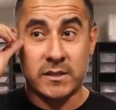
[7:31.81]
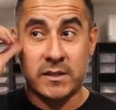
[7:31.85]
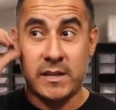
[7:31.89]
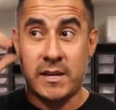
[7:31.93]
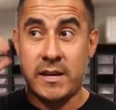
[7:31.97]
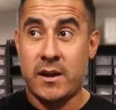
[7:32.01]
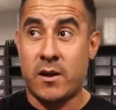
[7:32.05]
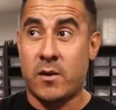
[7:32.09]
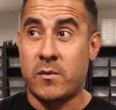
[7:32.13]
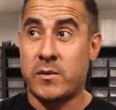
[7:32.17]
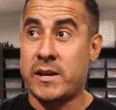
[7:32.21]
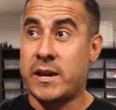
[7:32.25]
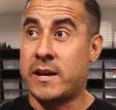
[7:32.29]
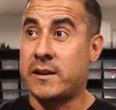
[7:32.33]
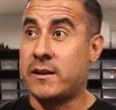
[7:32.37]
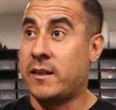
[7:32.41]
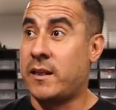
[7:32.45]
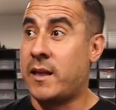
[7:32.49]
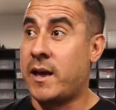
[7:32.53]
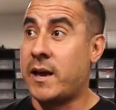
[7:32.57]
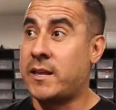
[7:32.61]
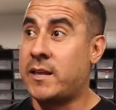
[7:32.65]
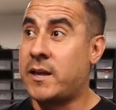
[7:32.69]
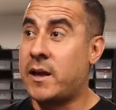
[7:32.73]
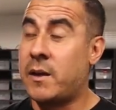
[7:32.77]
and he already had a
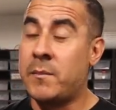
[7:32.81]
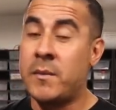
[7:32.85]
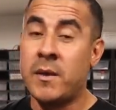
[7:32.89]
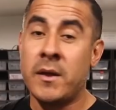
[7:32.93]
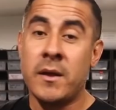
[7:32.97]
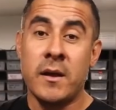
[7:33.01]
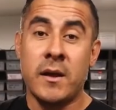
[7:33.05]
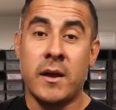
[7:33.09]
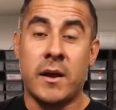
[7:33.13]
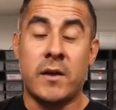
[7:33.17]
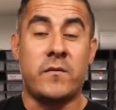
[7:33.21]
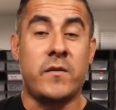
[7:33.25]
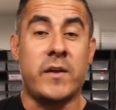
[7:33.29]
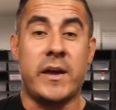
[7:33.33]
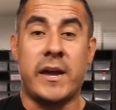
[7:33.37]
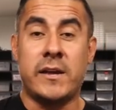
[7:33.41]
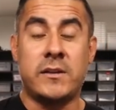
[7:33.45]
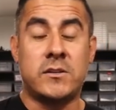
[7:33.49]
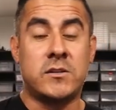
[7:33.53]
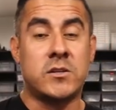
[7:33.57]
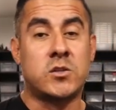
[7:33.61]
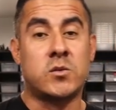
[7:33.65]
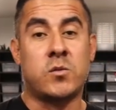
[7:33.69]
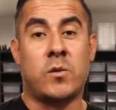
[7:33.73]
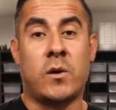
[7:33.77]
lineup of
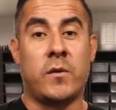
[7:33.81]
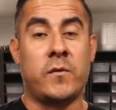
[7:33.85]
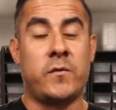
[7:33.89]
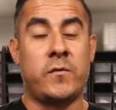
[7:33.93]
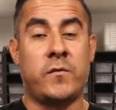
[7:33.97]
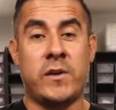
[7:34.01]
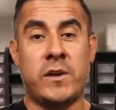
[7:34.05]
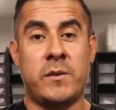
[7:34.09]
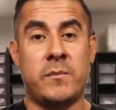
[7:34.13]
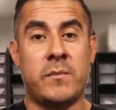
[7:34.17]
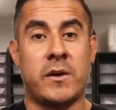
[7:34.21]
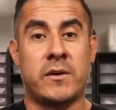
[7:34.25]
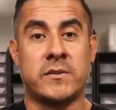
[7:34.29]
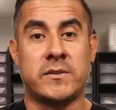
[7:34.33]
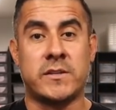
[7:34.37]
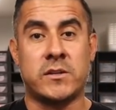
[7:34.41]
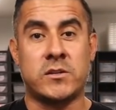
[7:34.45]
eight to twelve females.